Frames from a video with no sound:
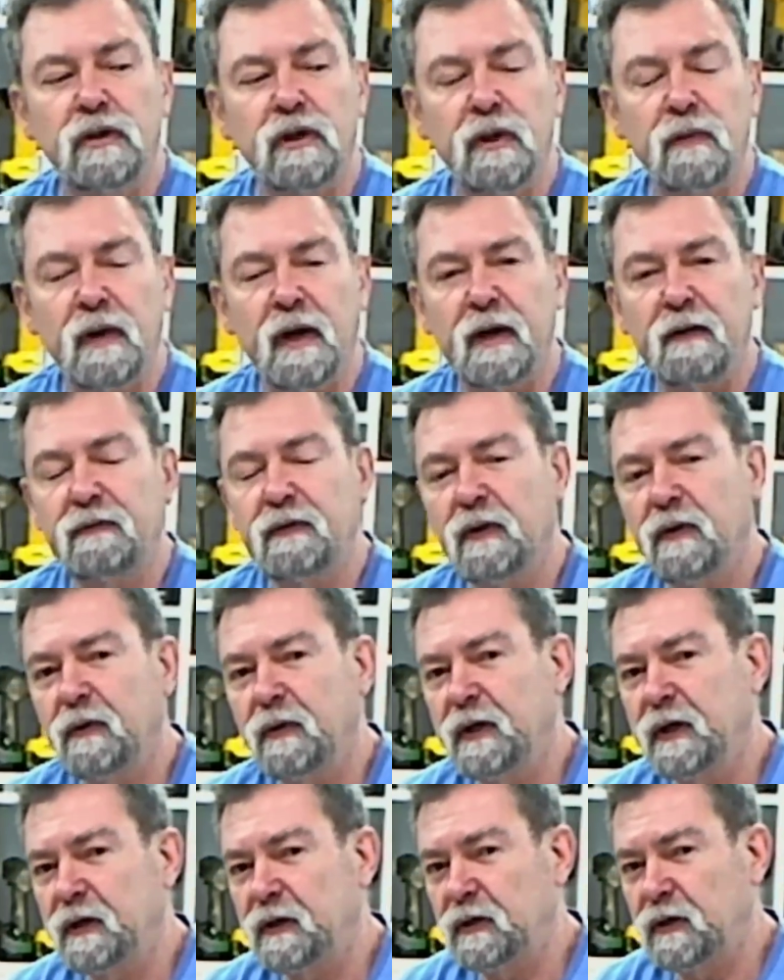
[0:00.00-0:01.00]
turn around if
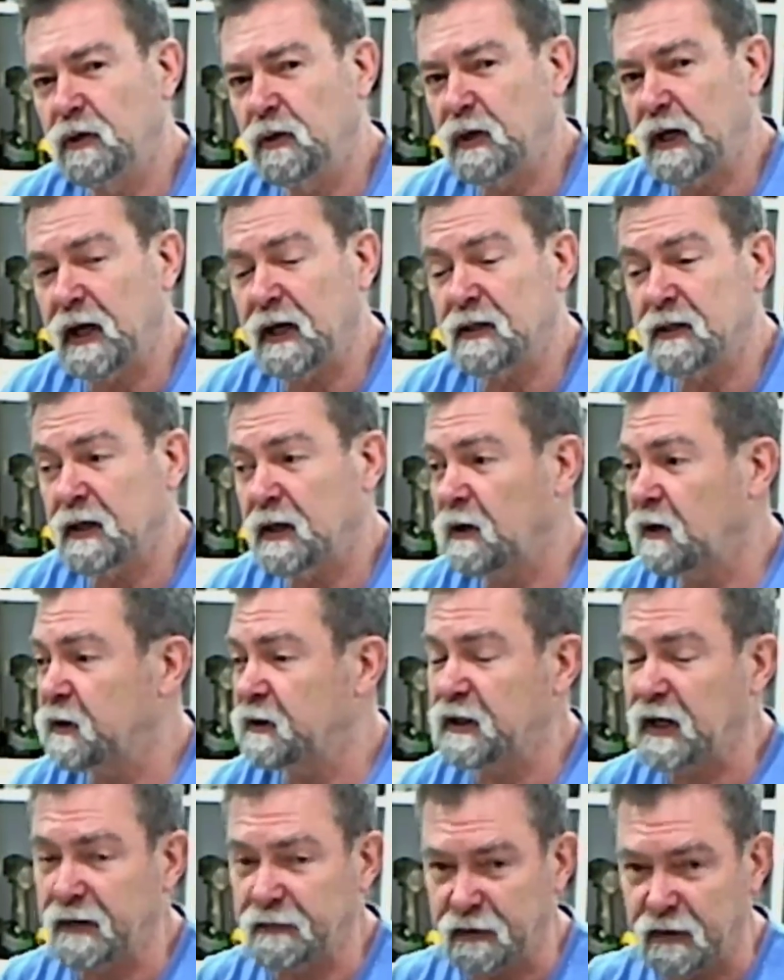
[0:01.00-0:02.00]
you're in the UK and say,
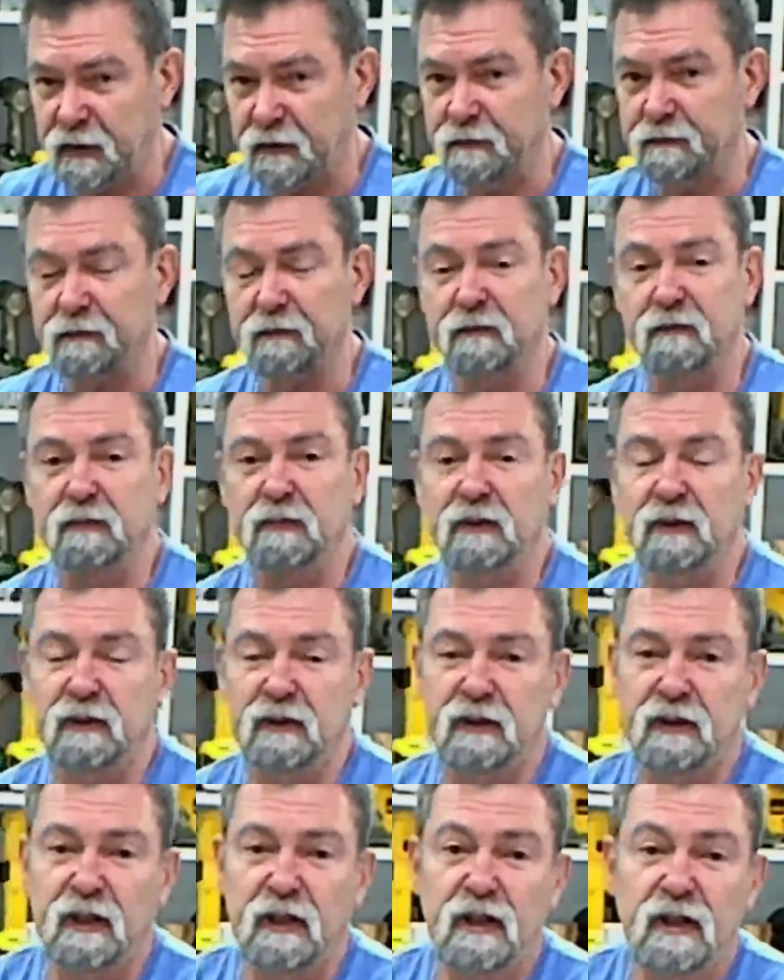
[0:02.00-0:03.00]
"Oh, Dave,
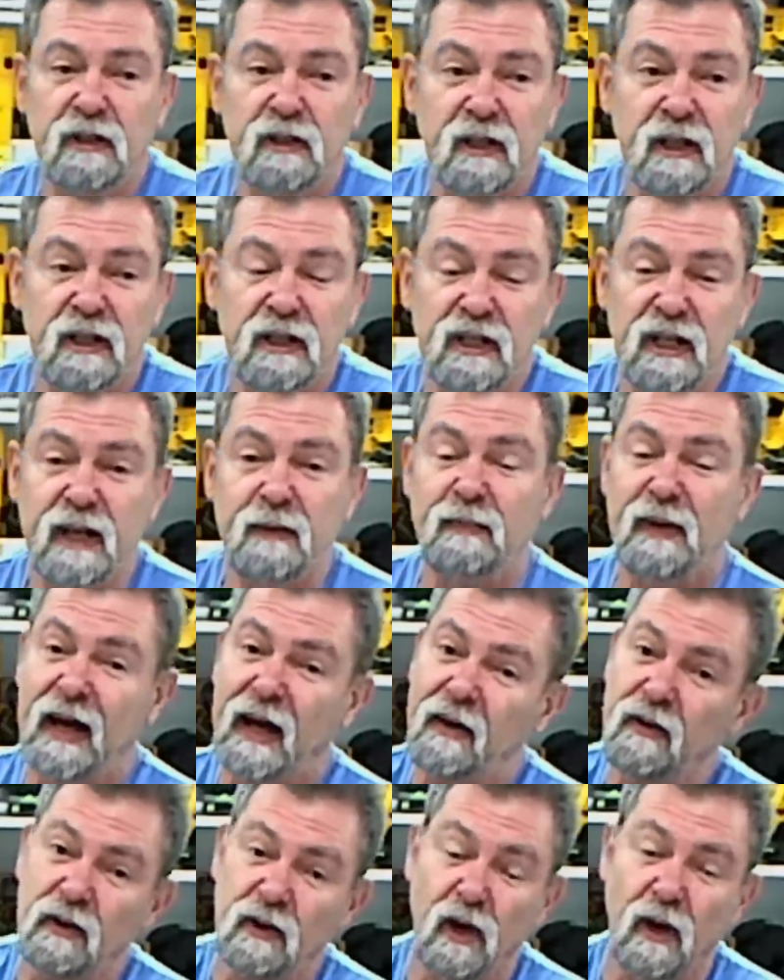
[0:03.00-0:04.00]
can you take me
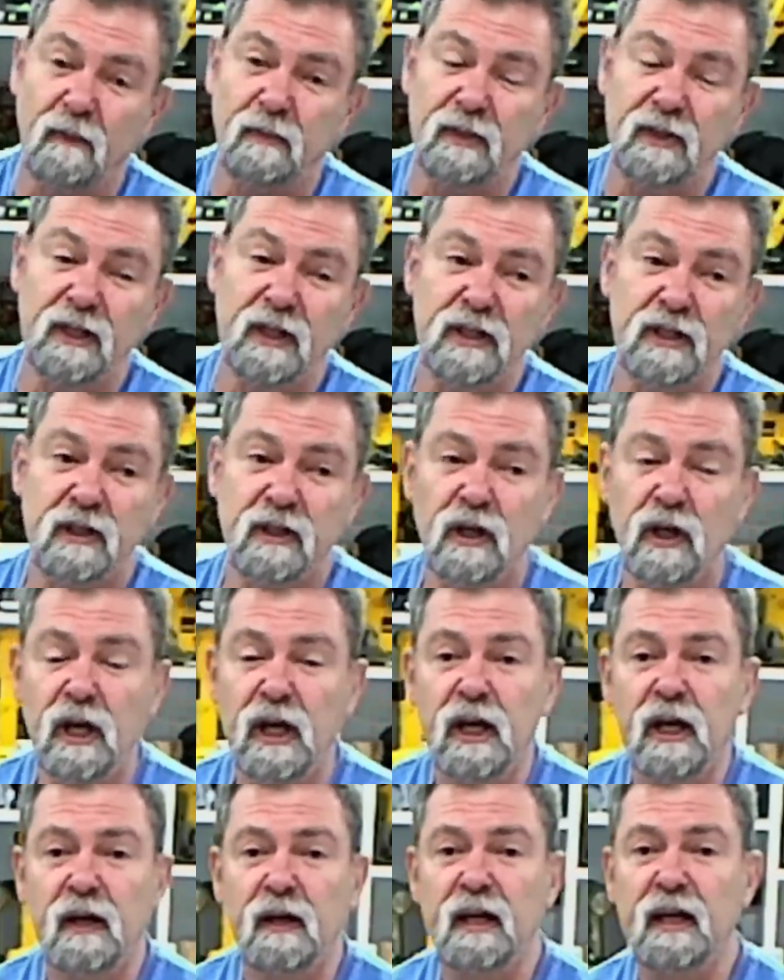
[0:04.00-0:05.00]
out of the competition
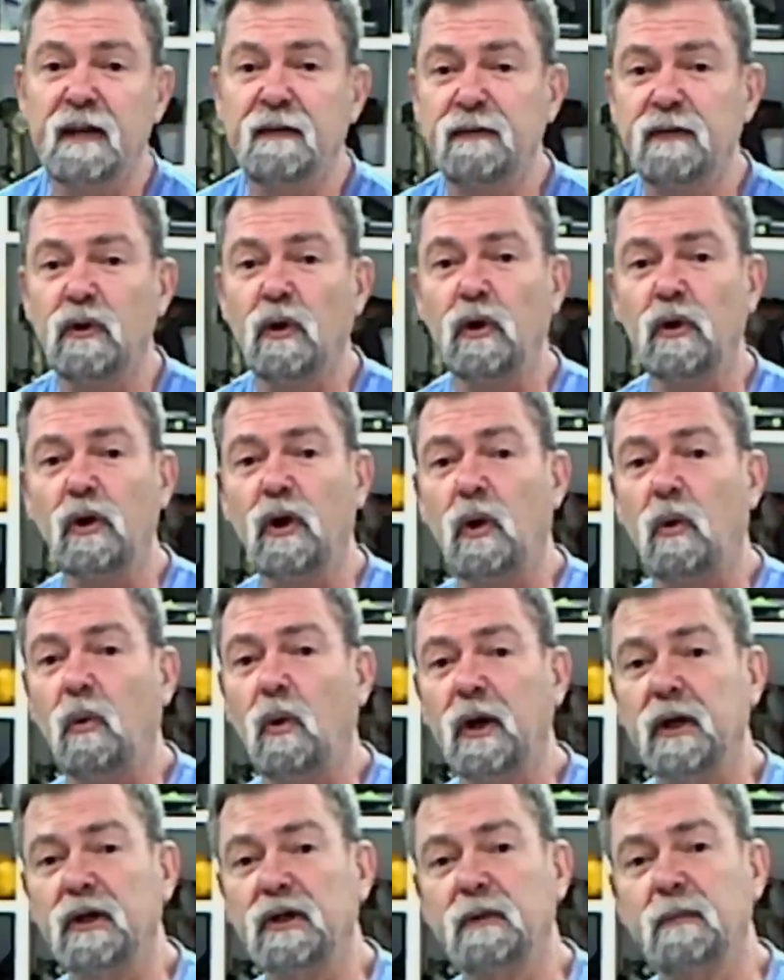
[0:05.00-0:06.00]
if you're not
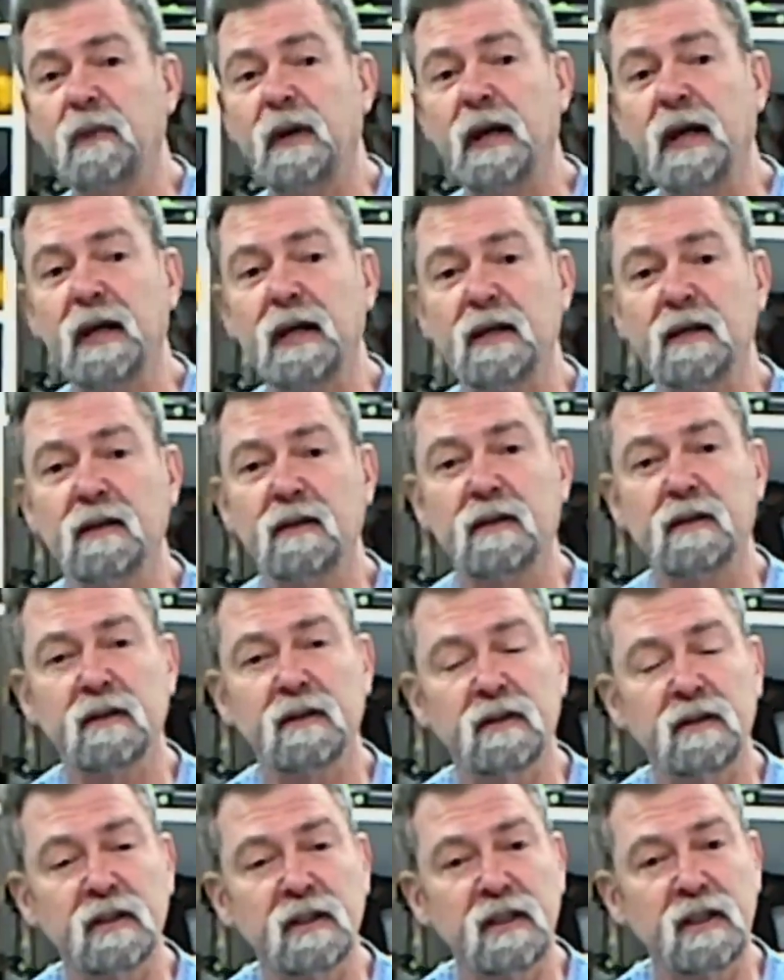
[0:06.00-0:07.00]
wanting to pay
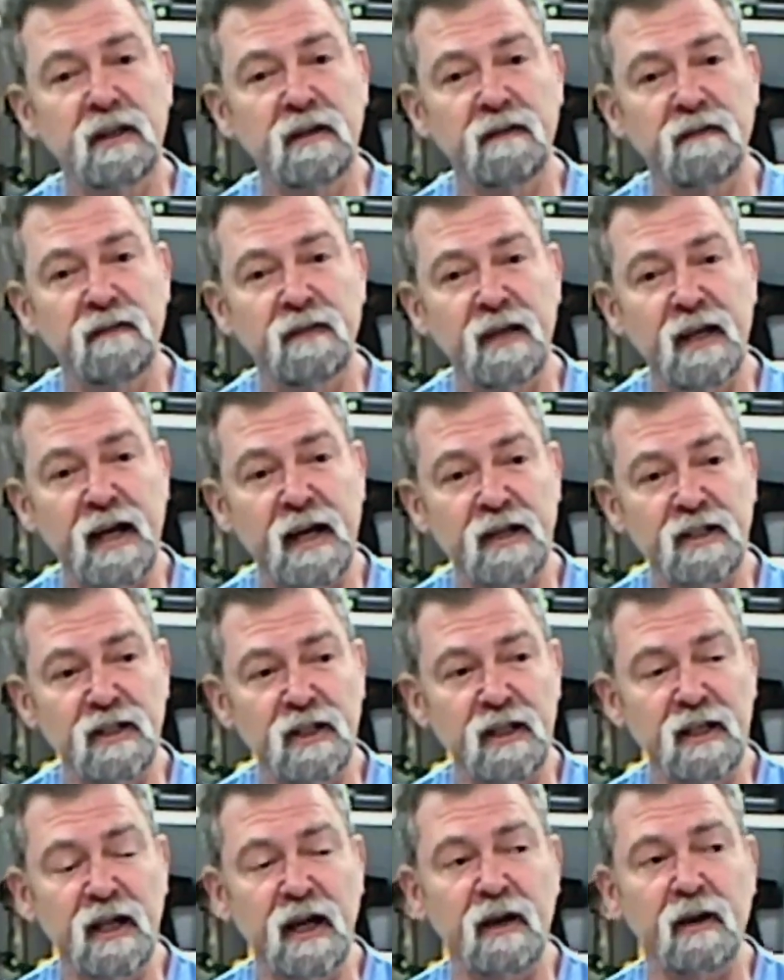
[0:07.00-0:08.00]
the
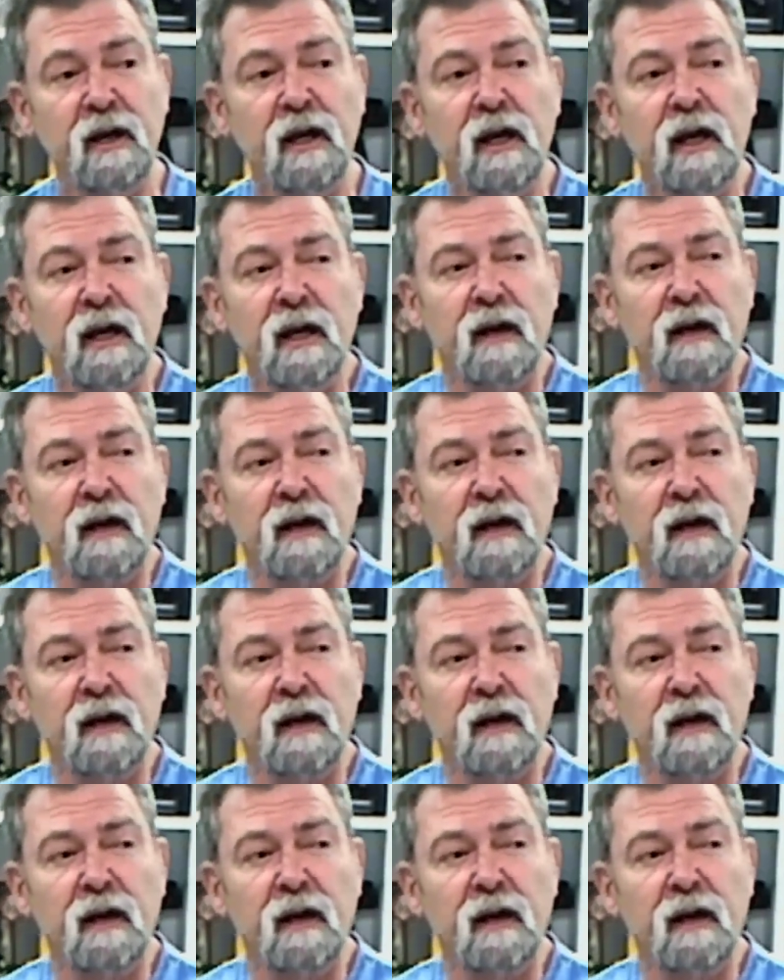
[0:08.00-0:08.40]
VAT?" Now,